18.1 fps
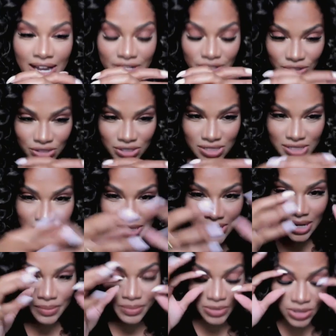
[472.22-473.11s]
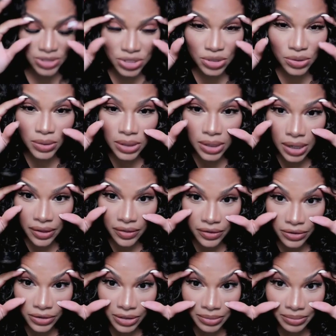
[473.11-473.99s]
I just stepped into
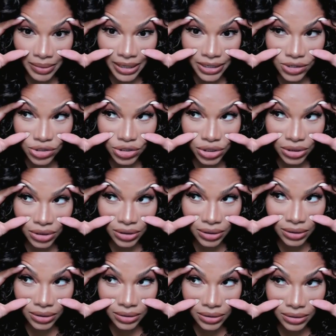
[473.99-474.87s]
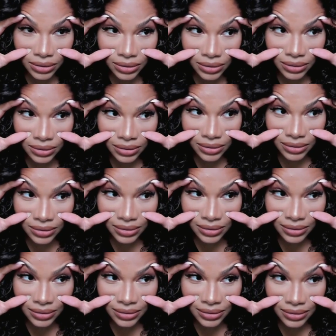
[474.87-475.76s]
another dimension. I'm just so
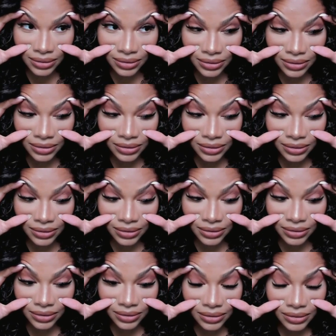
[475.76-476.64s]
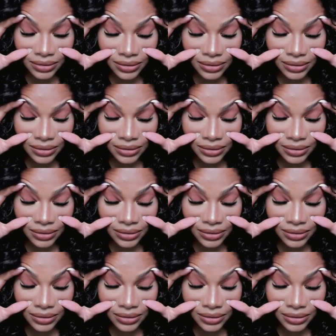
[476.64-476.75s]
curious what this Gabby,